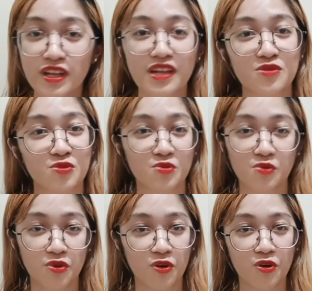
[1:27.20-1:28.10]
na
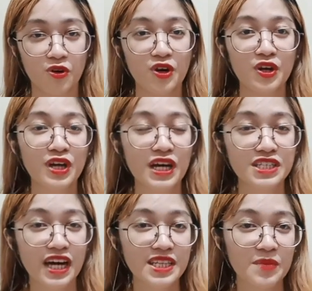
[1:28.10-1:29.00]
nagtuturo. At
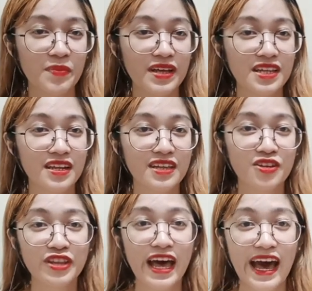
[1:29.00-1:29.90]
saka depende
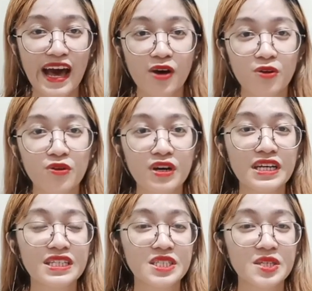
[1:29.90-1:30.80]
din on how
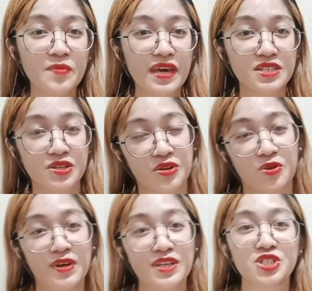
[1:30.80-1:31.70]
she makes her
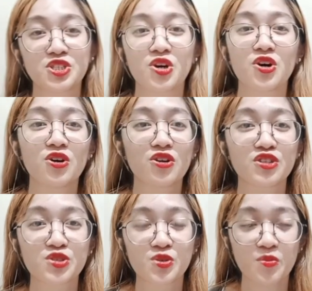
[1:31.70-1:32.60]

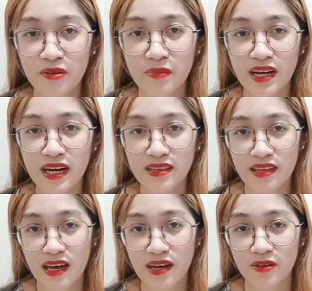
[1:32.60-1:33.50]
questions. Kung yung mga
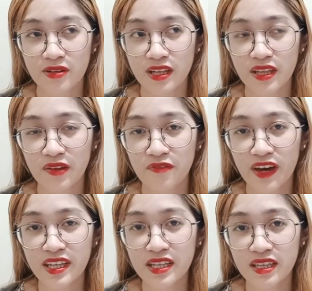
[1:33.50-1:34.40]
tao na they
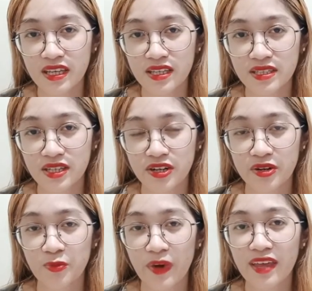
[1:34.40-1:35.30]
find it
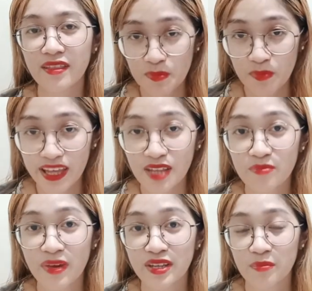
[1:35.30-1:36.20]
easier when
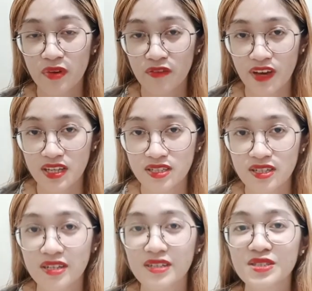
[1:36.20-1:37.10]
explained by the
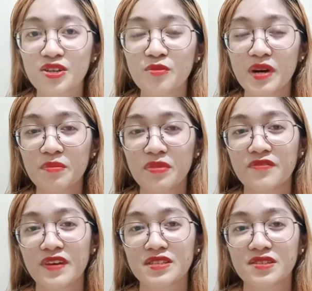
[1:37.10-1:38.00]
professor. So yung mga
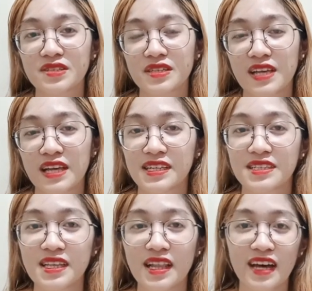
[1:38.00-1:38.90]
professors, andyan
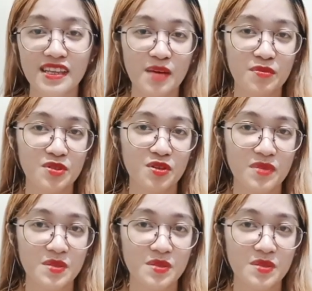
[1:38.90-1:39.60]
sila, tapos yung